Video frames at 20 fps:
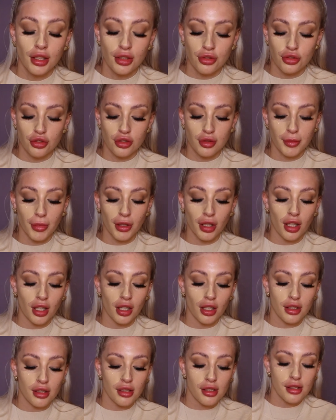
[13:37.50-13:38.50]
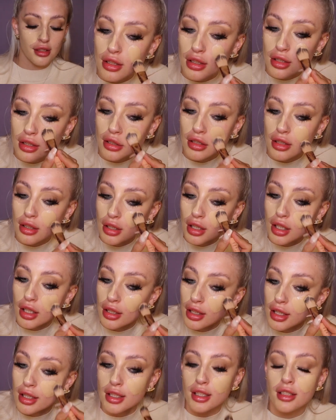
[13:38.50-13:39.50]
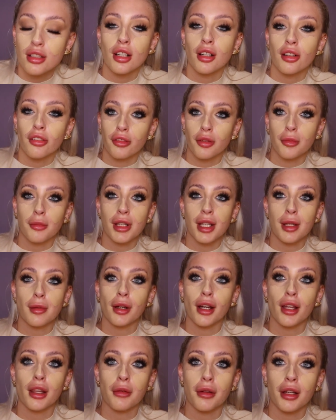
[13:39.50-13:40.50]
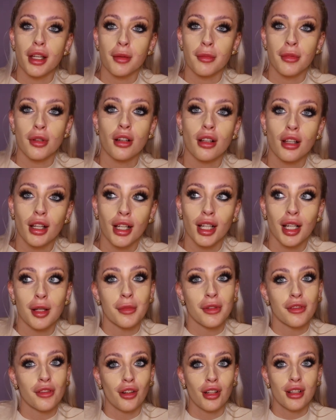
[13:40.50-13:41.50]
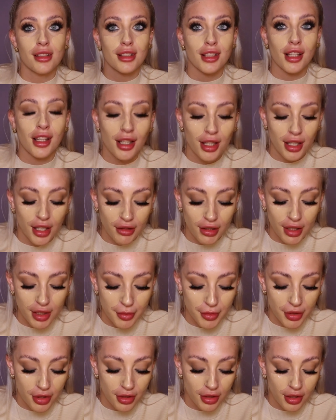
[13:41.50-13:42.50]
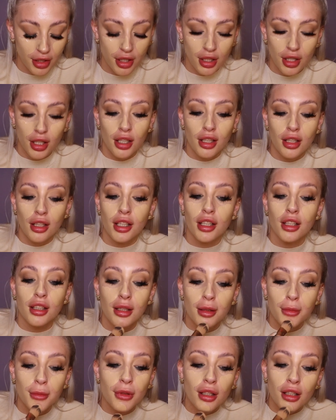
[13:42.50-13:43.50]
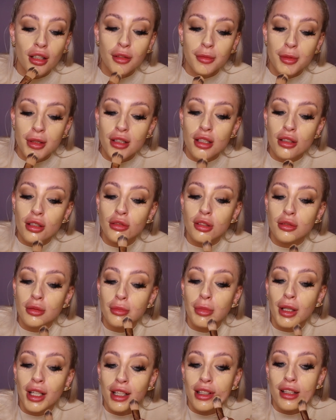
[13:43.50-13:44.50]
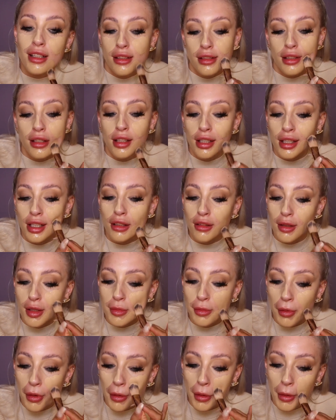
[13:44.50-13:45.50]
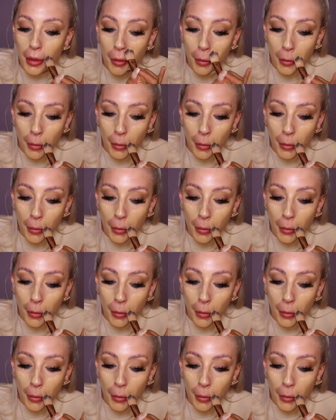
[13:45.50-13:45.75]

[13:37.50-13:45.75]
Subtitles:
Just because, this is not from me by the way, I'm not like, I'm a fucking skincare expert. I've been told by a skincare expert